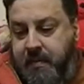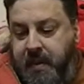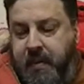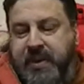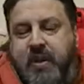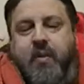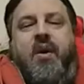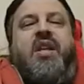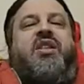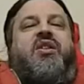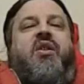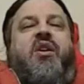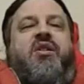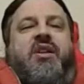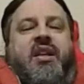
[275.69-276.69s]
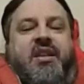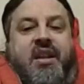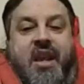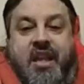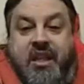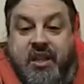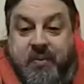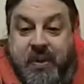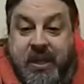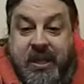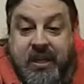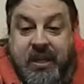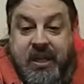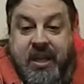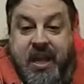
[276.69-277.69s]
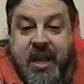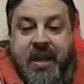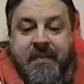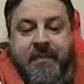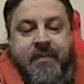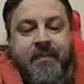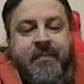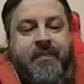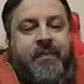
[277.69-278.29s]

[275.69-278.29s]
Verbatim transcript: But with it, it's Thursday today. It's the beginning of the day.